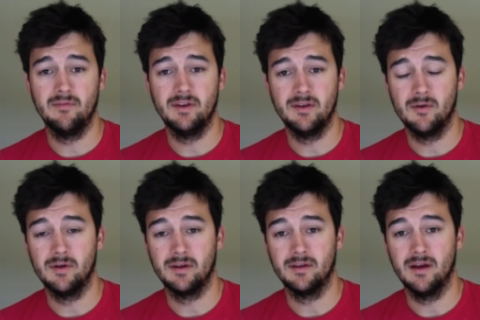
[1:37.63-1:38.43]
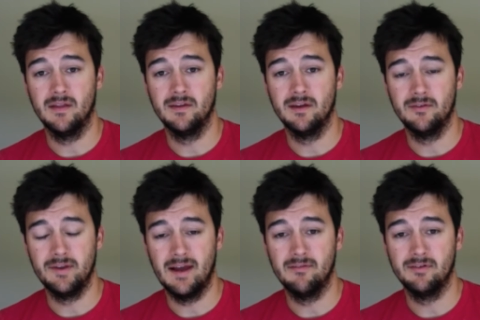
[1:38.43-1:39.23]
videoing the other
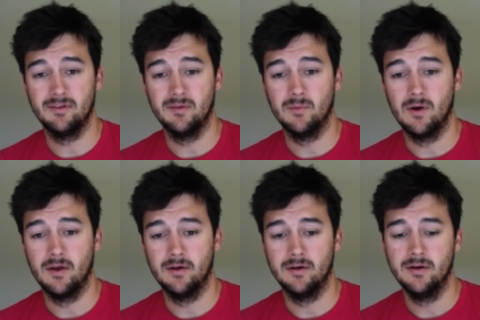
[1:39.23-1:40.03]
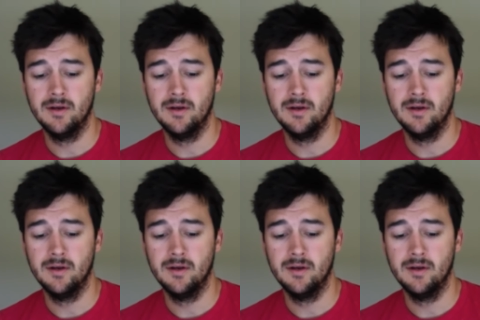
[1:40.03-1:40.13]
divers in the water.